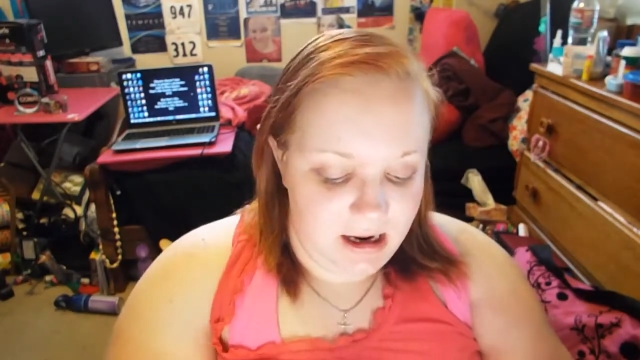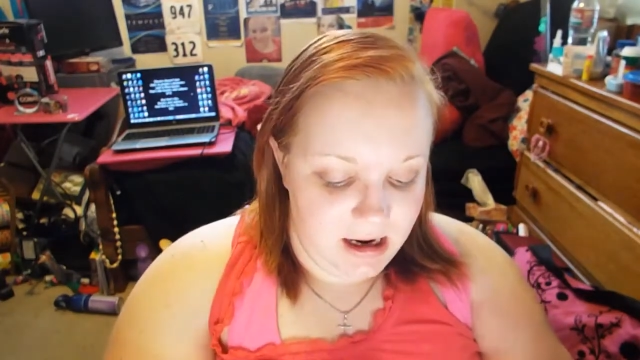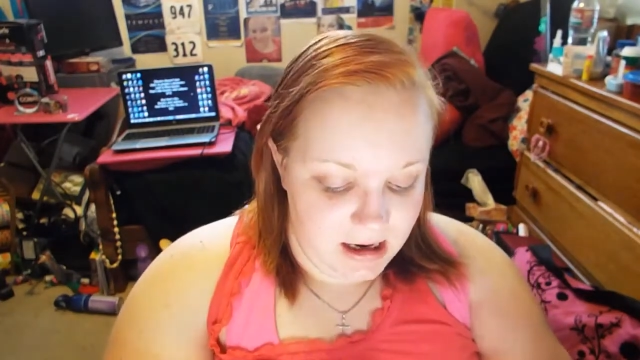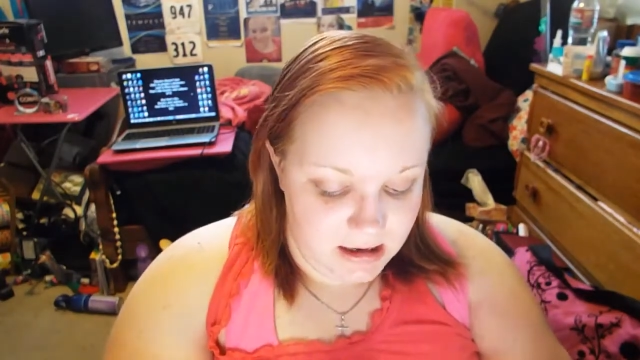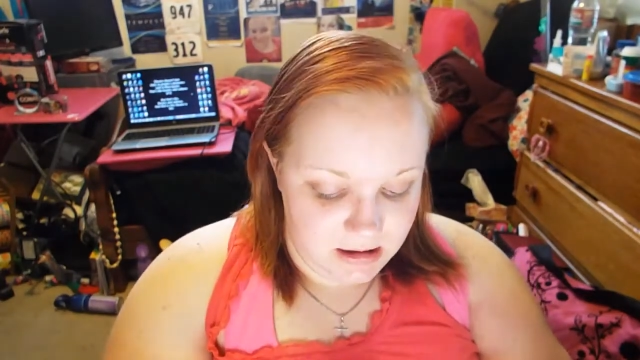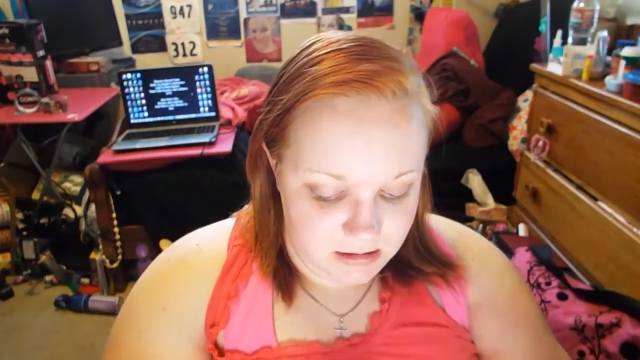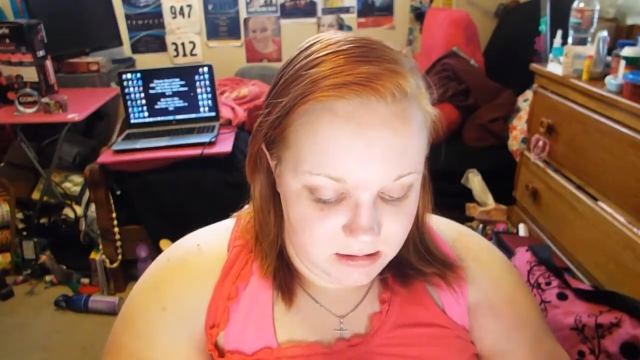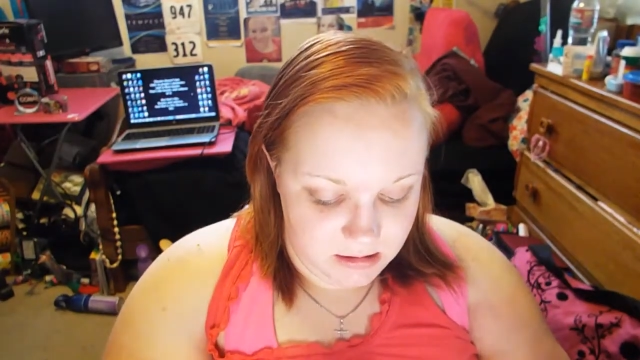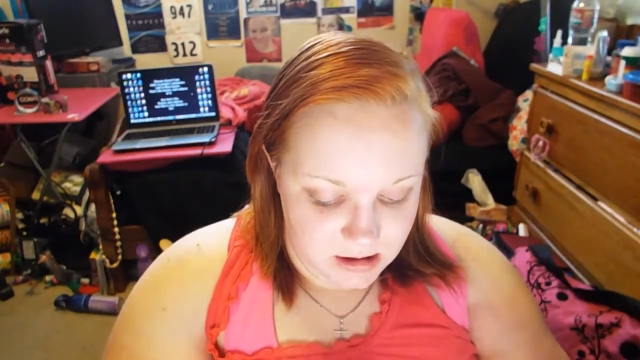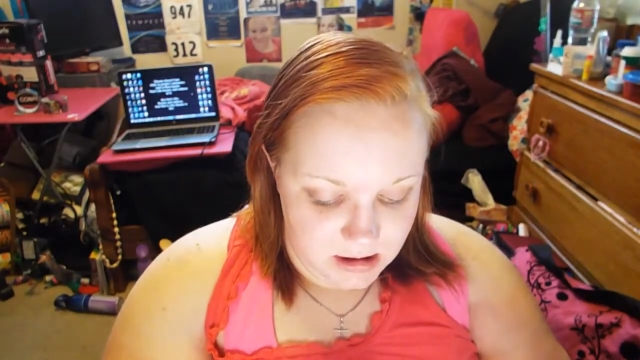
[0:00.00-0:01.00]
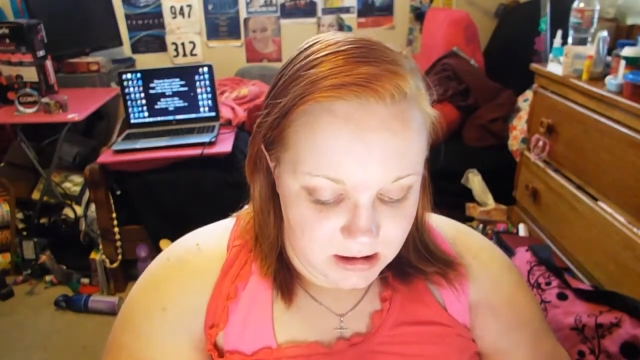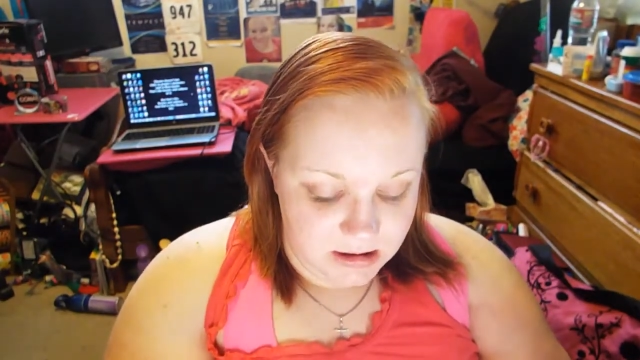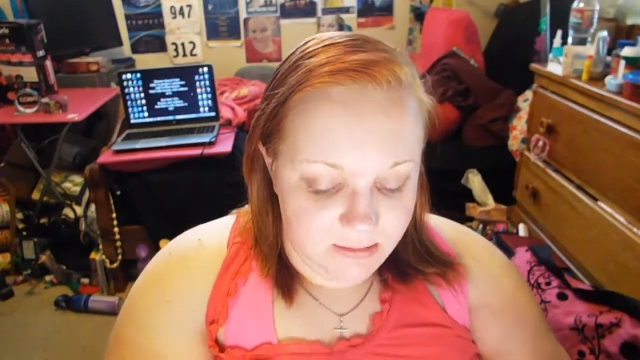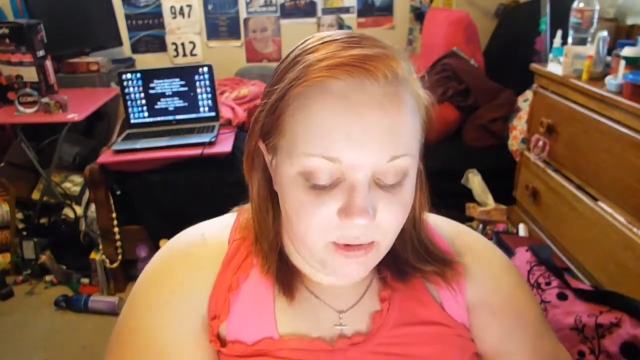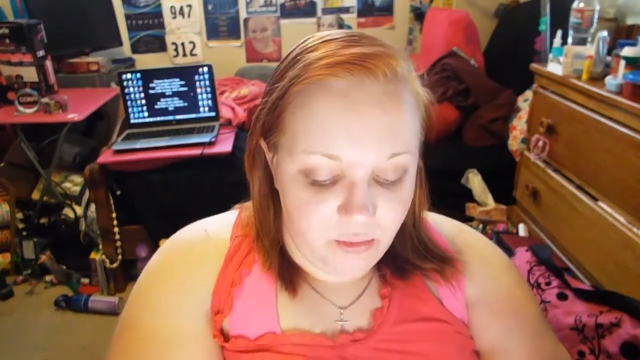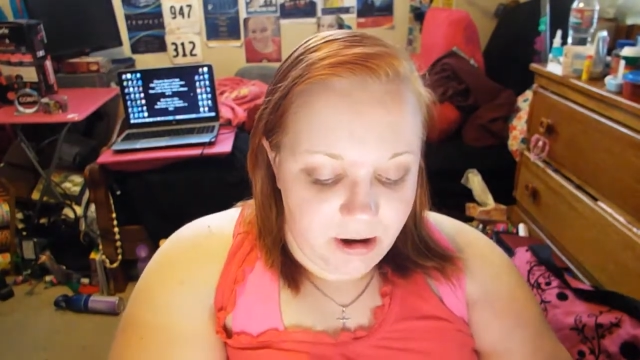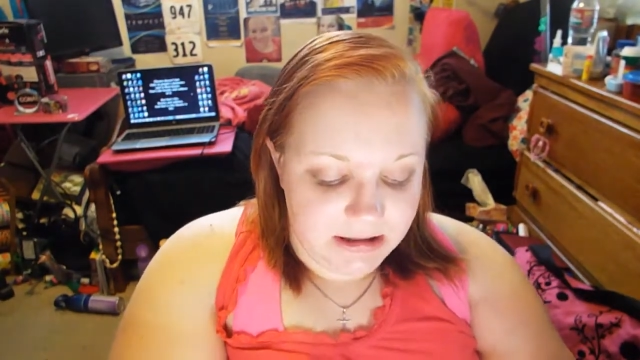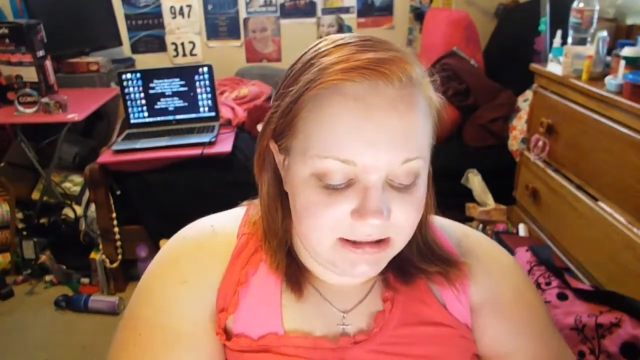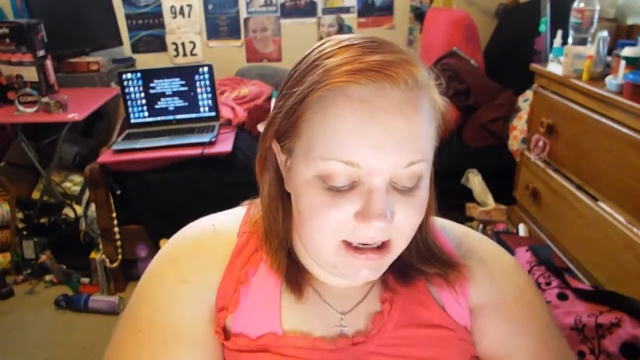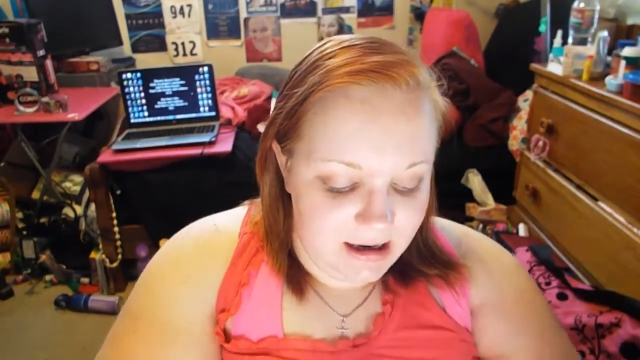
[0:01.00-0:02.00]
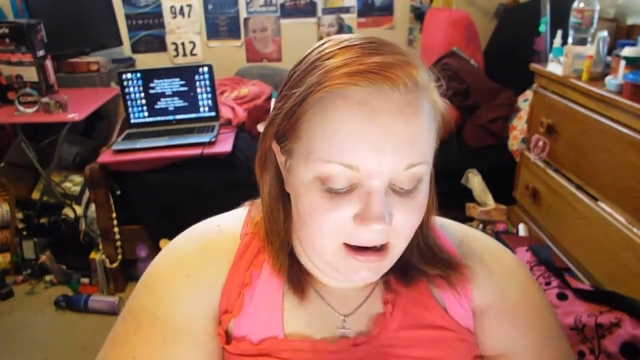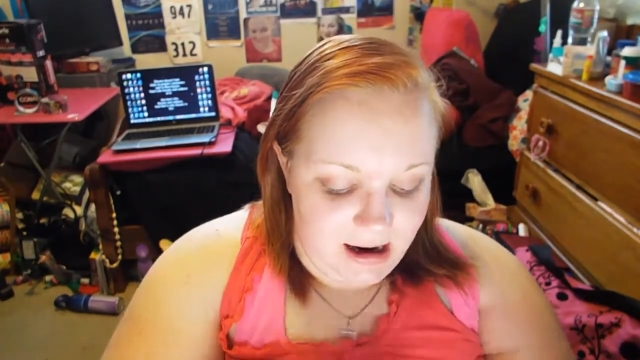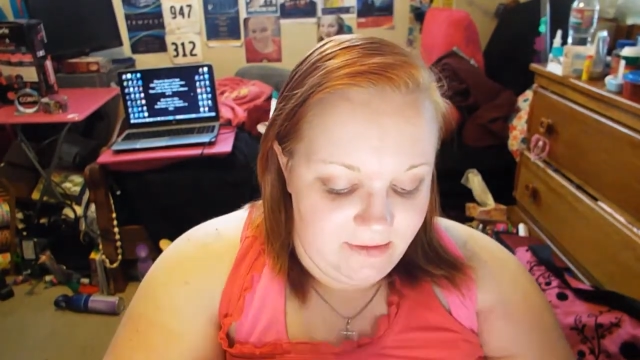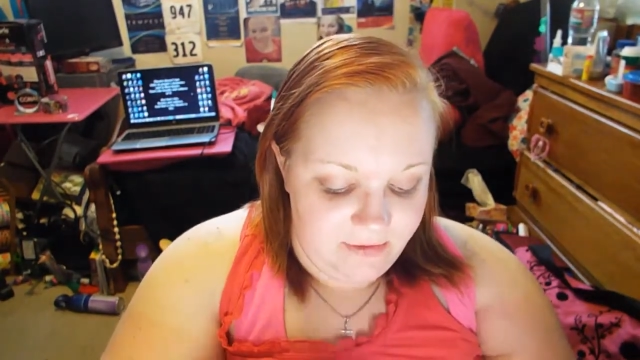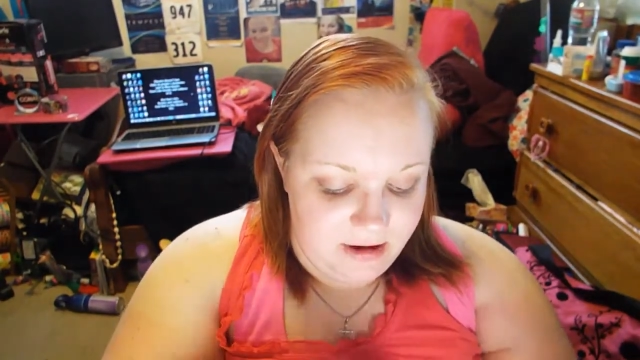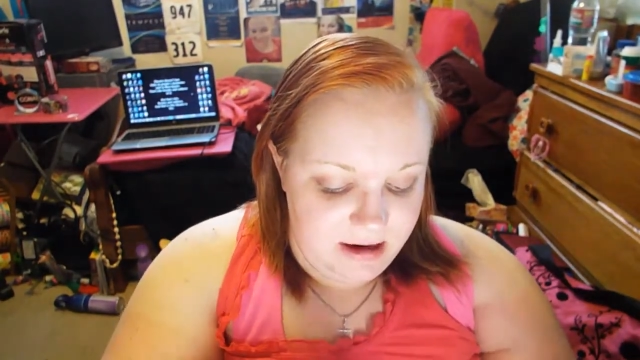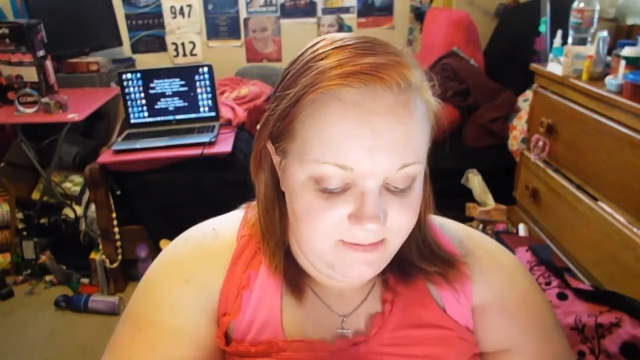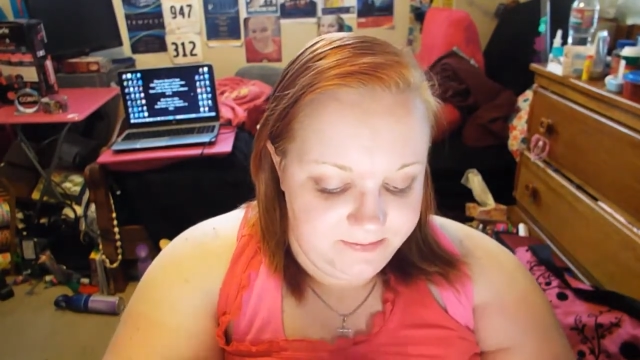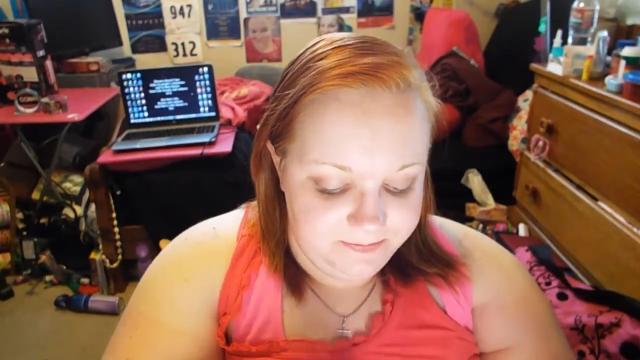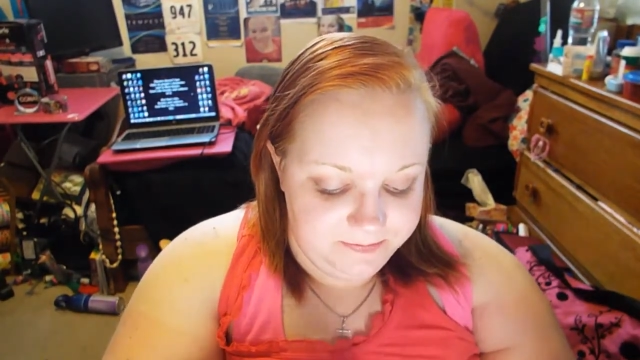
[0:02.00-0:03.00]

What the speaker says: in number 110 Ivory.